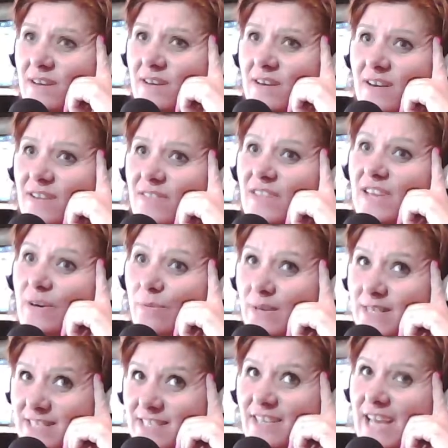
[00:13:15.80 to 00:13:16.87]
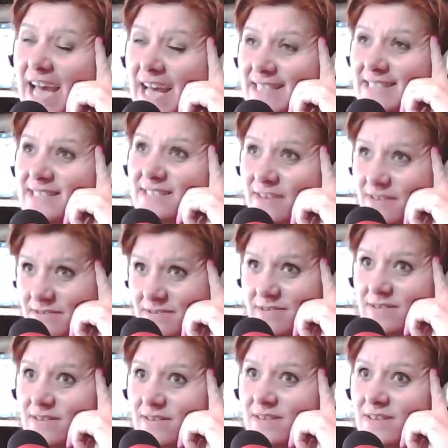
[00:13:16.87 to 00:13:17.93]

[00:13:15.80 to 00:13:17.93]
The Aristocats song.